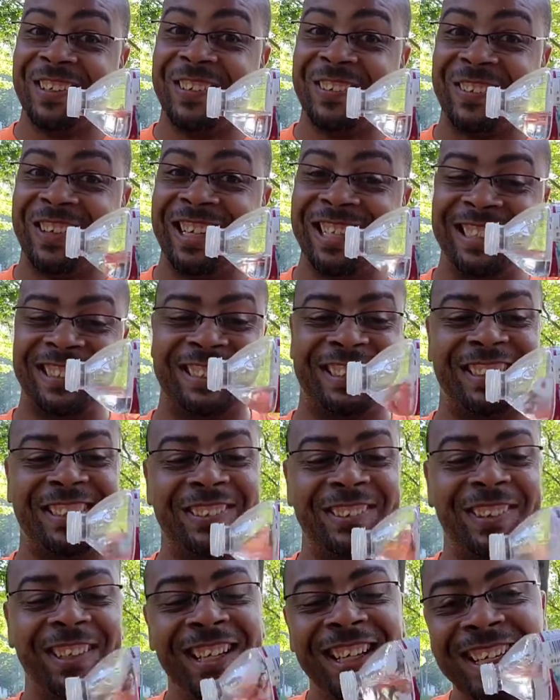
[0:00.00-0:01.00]
right?
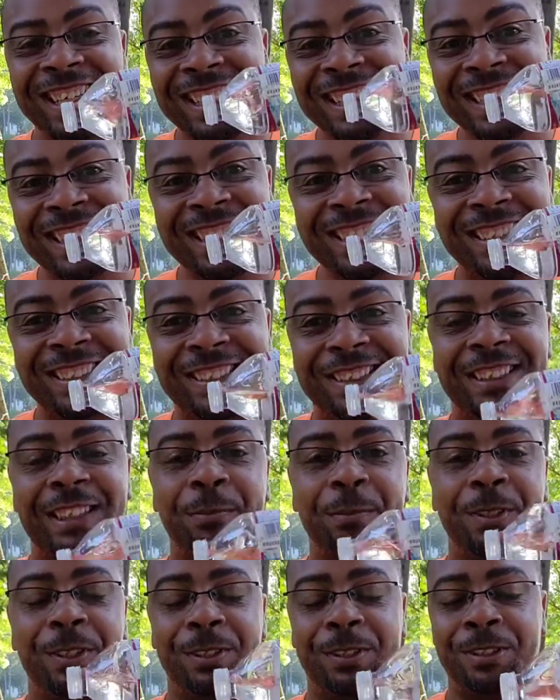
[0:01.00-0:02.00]
So
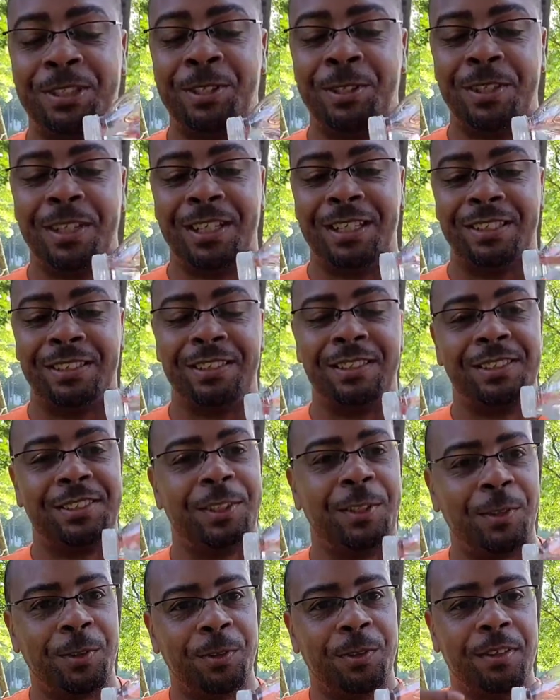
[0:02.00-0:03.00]
similar to this.
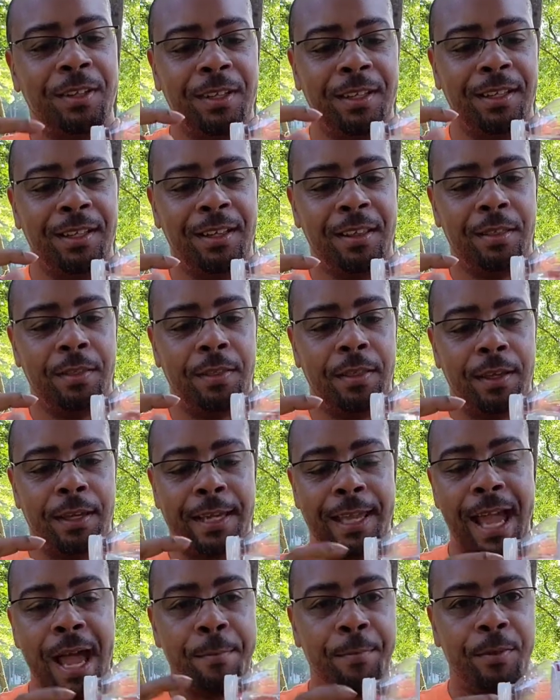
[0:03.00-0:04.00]
So the
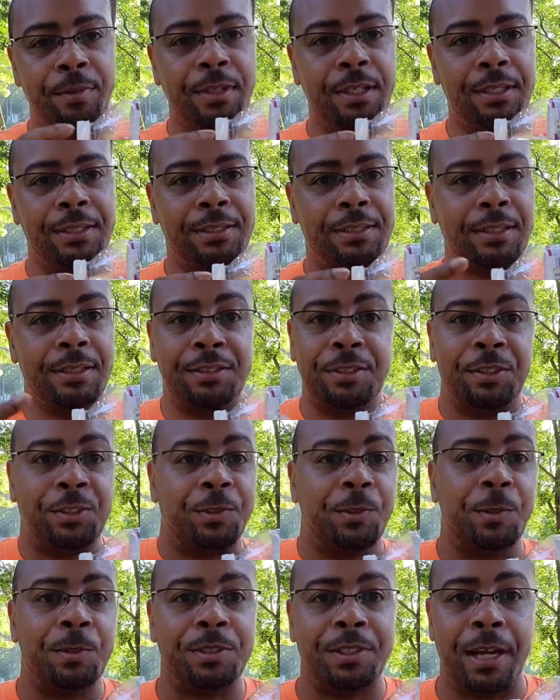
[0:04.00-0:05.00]
cap on this is a
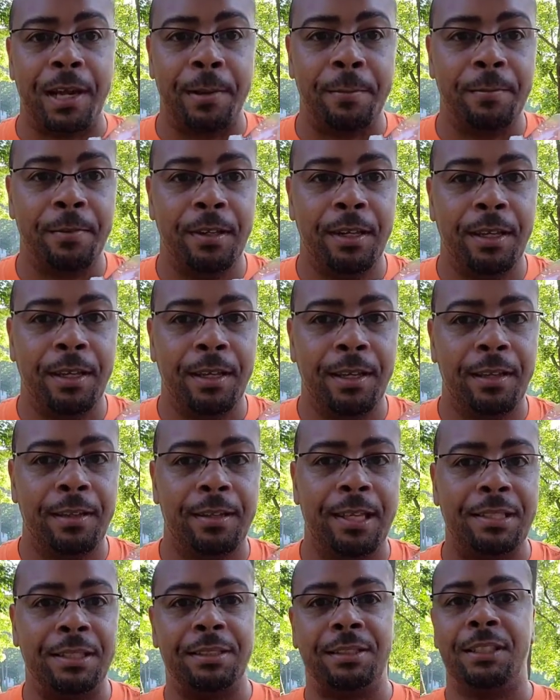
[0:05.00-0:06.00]
screw top.
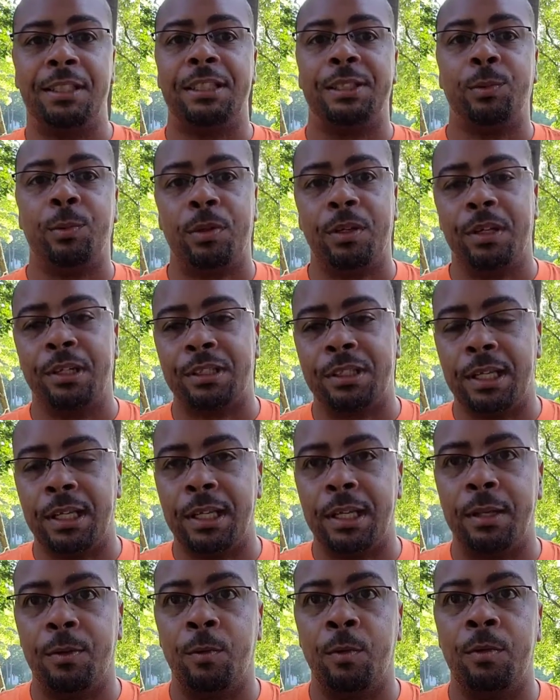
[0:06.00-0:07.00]
That's essentially what a,
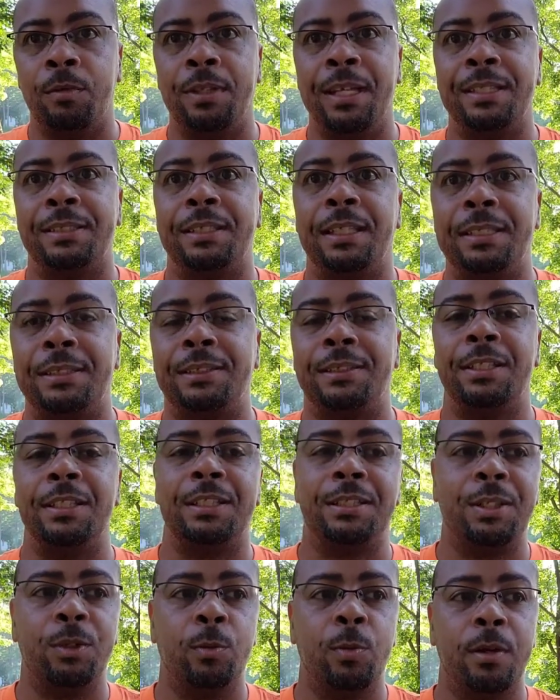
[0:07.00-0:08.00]
that's
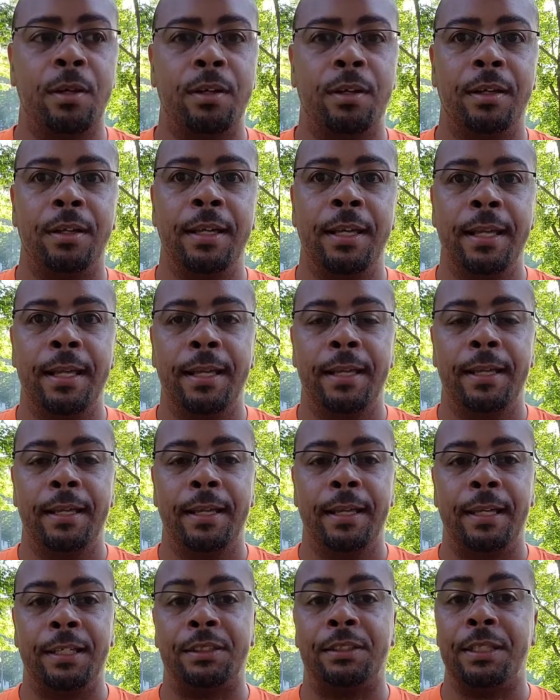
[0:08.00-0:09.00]
essentially what a
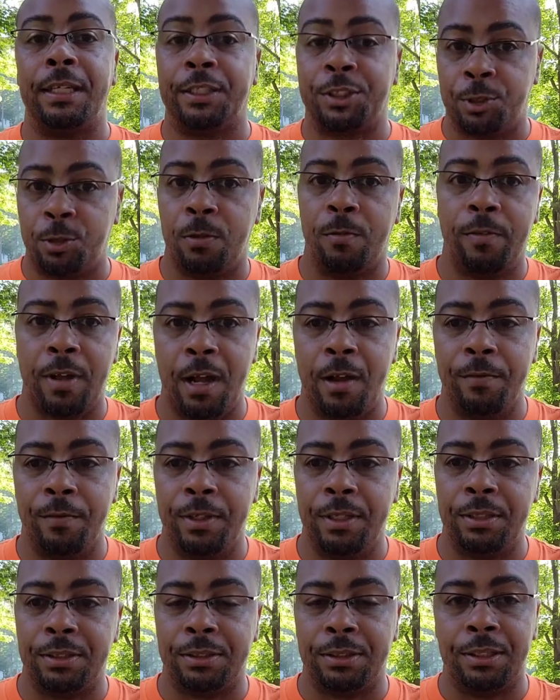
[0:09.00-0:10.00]
ex external valve
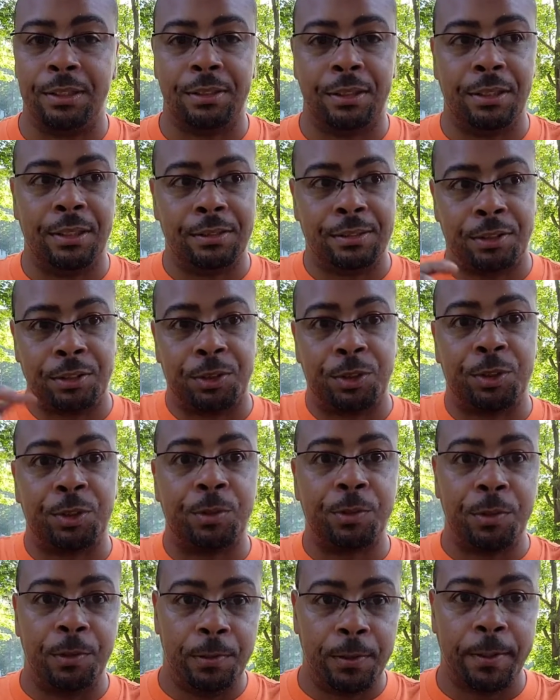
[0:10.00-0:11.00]
is. it's a
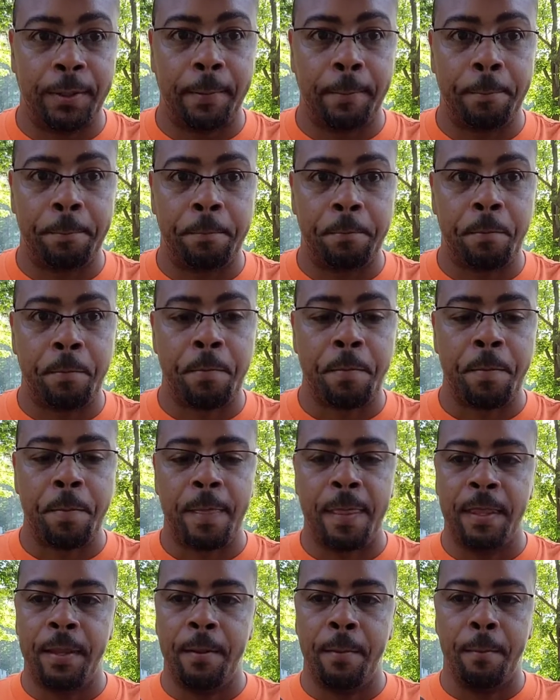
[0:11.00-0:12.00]
screw.
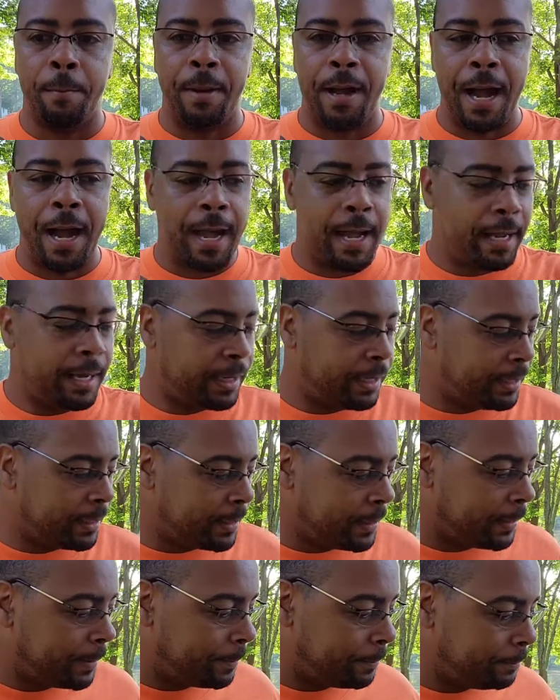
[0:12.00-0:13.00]

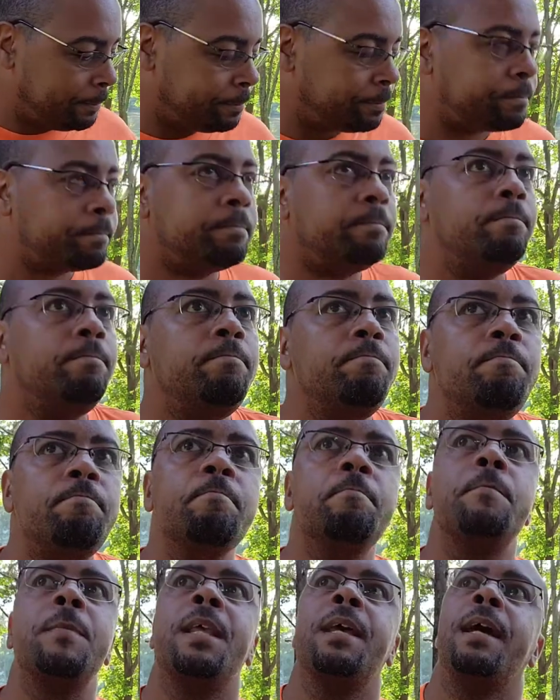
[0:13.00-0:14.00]
Behind,
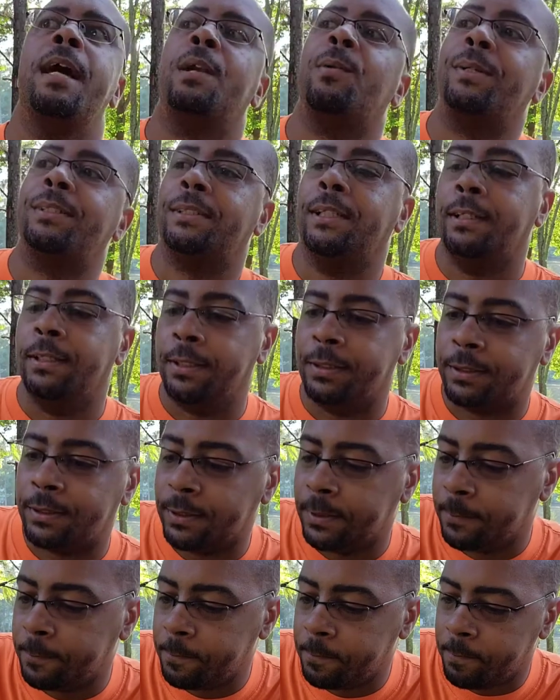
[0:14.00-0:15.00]
how do I say this?